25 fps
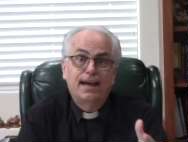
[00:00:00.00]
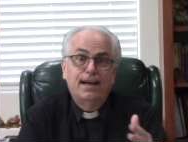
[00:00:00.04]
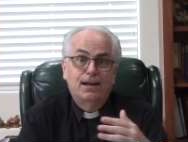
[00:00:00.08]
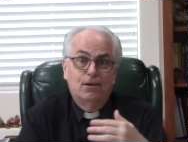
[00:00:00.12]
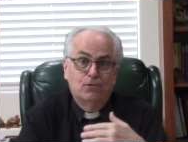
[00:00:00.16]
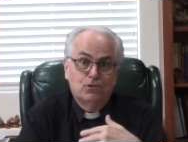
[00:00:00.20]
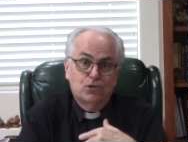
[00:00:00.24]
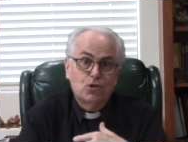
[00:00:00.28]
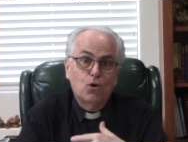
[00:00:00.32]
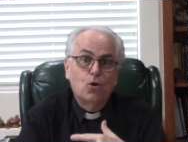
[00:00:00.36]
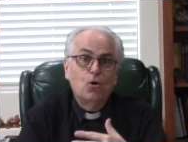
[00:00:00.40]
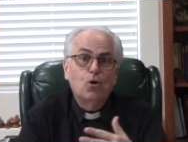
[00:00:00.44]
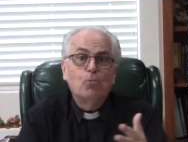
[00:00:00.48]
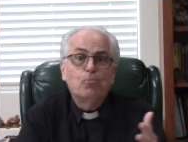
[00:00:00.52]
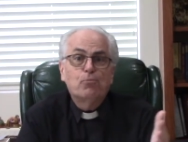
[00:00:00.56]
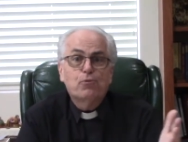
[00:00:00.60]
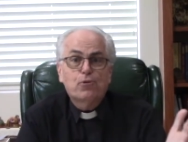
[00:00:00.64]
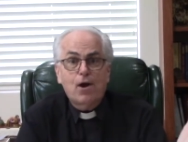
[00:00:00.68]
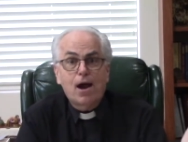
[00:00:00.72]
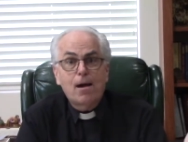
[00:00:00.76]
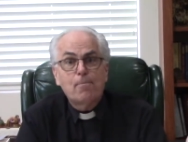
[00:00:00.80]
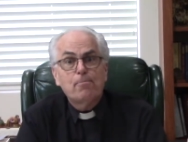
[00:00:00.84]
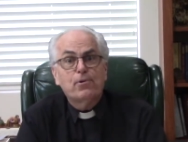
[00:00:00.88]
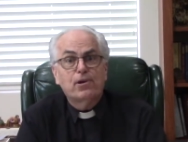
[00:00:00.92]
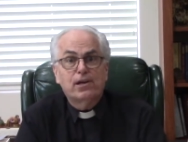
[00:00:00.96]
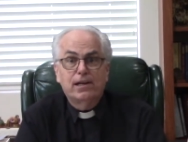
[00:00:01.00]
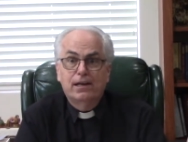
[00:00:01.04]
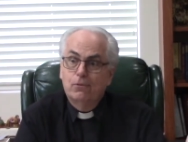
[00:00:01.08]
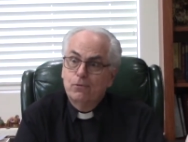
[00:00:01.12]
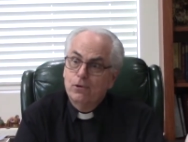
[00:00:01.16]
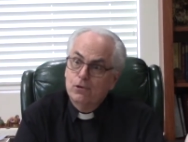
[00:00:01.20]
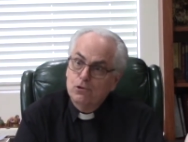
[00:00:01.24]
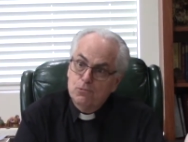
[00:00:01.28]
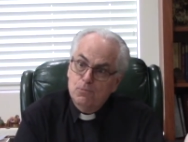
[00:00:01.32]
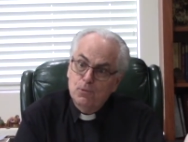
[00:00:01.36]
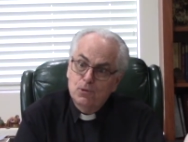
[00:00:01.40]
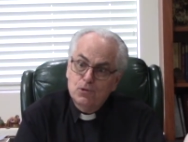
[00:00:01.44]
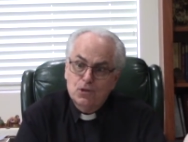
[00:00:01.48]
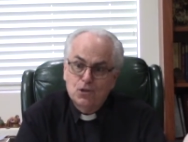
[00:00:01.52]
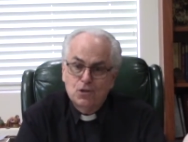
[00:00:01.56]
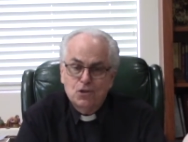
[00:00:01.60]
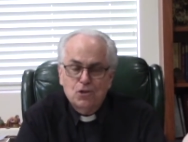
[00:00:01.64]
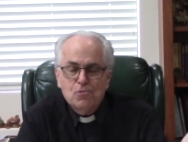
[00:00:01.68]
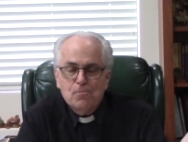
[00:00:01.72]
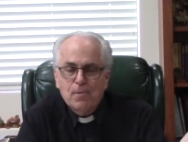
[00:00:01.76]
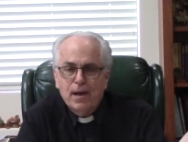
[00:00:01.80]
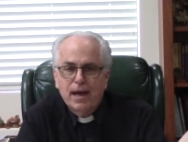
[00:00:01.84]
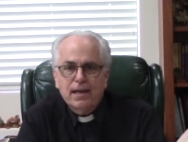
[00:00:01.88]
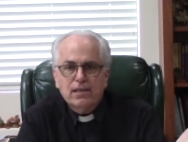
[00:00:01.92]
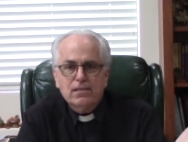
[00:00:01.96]
it was the whole property we are supposed to
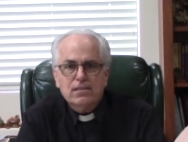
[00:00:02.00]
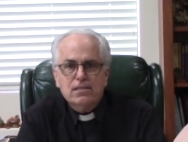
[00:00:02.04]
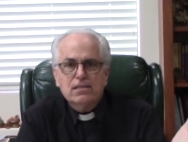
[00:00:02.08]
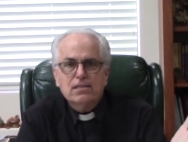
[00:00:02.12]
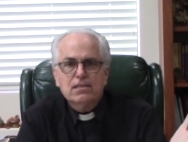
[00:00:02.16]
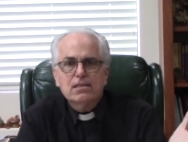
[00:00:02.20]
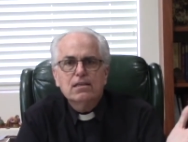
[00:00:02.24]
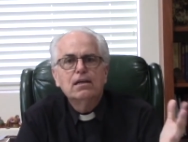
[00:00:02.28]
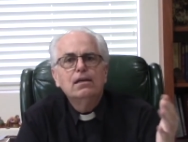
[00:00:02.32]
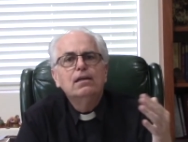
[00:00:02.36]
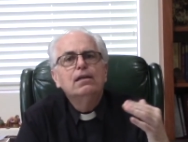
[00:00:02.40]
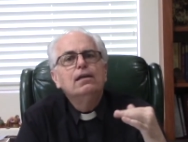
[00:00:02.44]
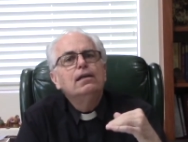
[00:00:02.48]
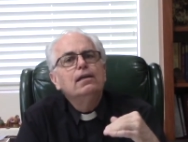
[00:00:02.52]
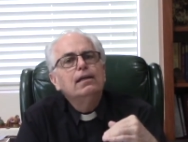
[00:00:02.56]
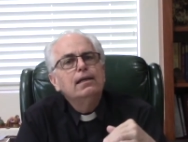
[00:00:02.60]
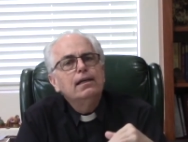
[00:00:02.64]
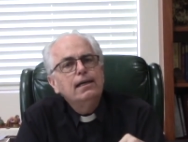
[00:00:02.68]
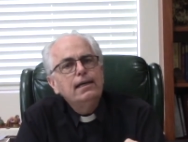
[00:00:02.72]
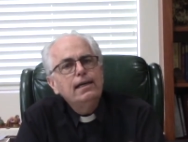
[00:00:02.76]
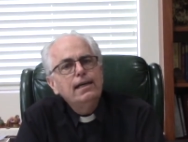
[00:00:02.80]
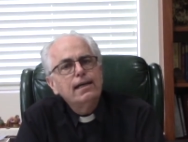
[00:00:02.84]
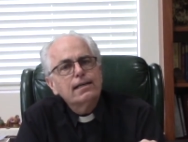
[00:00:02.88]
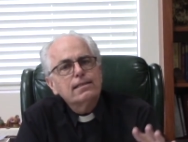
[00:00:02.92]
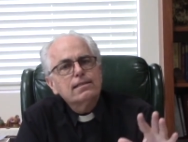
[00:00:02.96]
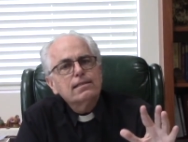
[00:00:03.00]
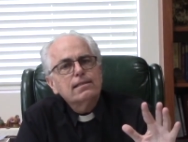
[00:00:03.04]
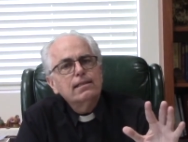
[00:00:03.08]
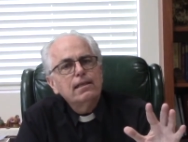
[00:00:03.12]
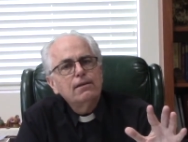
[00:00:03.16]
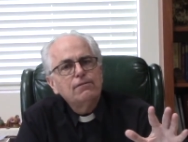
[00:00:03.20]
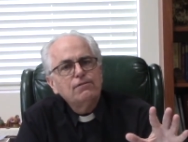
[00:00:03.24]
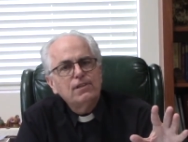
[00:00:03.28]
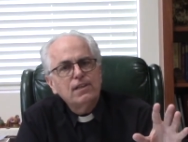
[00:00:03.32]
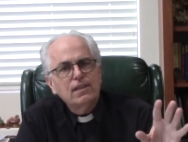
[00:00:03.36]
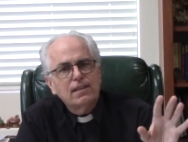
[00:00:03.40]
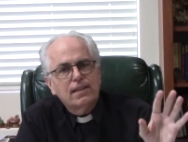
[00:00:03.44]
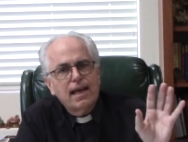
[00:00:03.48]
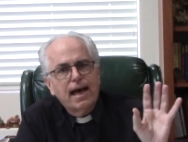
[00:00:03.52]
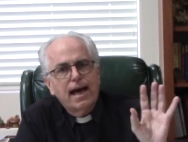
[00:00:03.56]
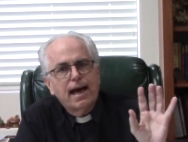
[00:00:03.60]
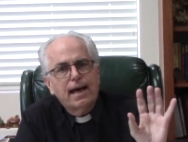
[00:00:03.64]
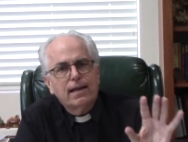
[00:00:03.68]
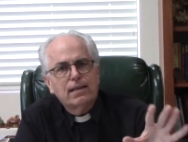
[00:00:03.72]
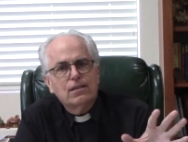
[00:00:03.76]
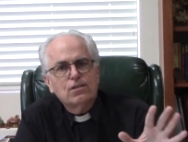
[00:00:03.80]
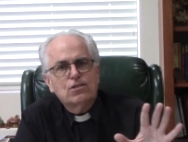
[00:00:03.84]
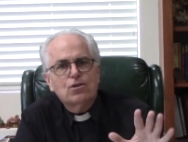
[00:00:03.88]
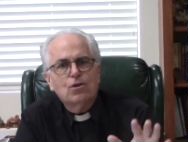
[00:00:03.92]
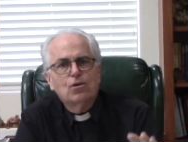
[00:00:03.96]
do masks, he has lifted
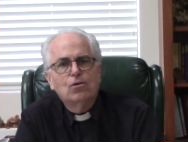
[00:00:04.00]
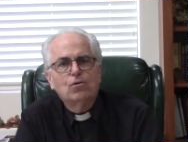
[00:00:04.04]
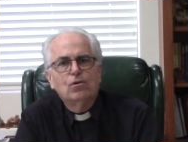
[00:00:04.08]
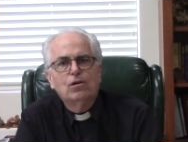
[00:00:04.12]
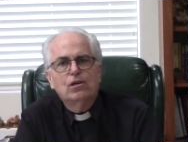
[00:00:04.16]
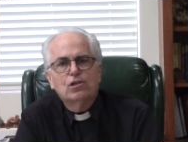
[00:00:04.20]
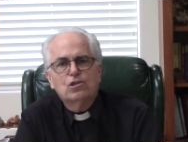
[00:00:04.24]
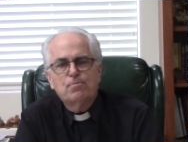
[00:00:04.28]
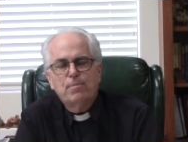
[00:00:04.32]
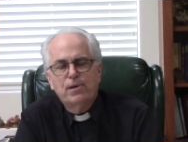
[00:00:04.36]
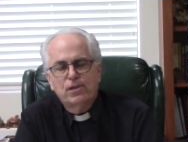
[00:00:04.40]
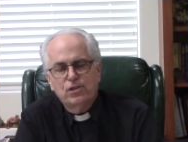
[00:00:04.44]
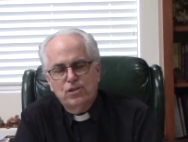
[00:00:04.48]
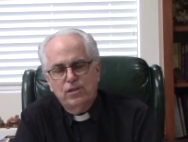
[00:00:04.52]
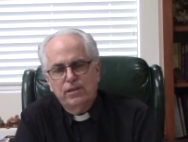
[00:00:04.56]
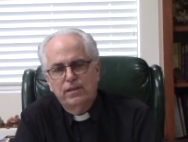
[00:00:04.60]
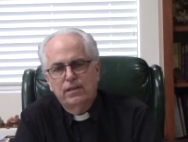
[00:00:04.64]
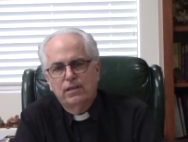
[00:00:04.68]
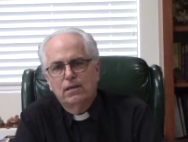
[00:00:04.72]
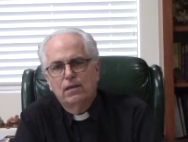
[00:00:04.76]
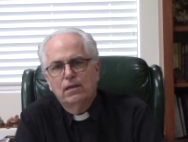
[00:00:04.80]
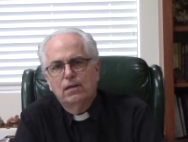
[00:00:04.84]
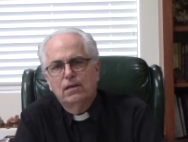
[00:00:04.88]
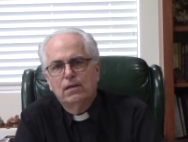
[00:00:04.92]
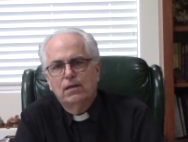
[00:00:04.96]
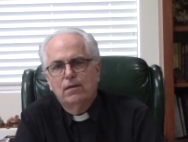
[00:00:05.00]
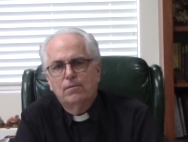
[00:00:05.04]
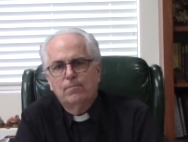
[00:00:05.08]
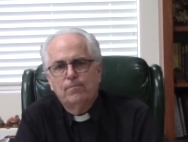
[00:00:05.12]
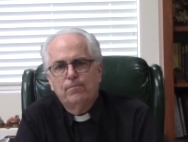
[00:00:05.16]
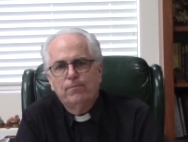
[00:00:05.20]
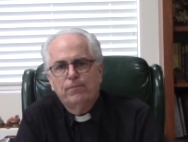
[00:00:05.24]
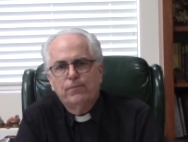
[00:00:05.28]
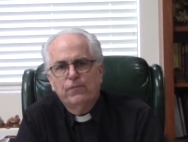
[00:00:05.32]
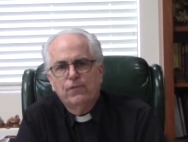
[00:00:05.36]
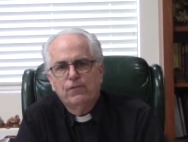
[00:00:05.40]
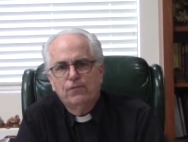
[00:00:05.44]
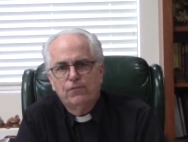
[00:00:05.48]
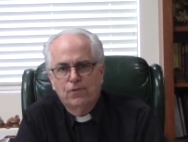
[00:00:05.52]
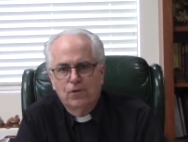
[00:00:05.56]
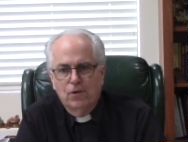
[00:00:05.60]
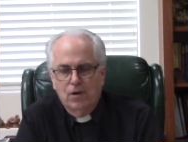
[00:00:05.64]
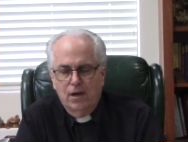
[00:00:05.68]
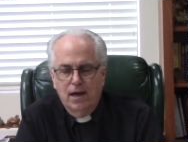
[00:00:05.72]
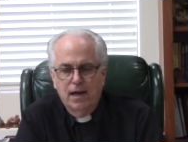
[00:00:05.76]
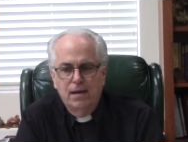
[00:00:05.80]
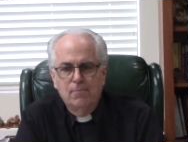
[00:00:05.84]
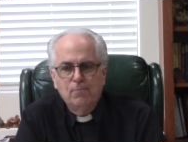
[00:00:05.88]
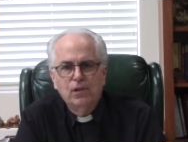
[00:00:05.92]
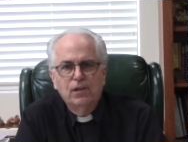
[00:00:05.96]
that, and so especially um, for
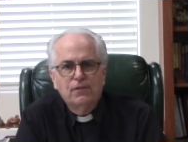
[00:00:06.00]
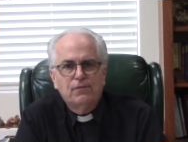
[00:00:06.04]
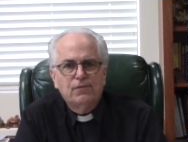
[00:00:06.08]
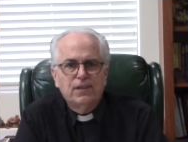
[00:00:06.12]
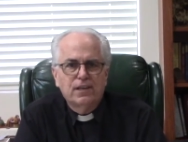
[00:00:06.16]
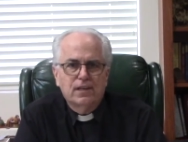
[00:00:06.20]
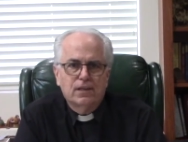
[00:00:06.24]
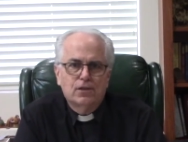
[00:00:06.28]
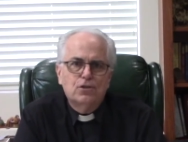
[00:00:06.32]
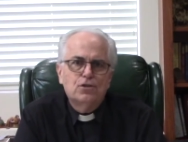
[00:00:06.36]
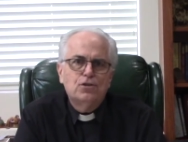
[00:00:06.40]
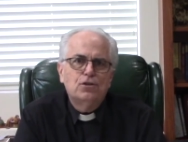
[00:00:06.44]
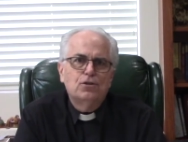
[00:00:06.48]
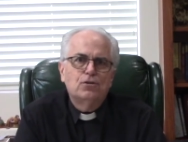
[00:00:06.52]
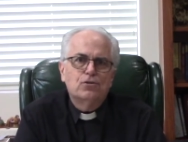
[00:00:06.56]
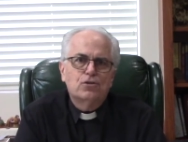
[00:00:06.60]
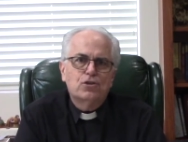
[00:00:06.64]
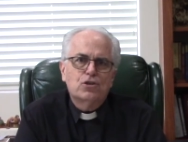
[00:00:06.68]
I'm lifting it too.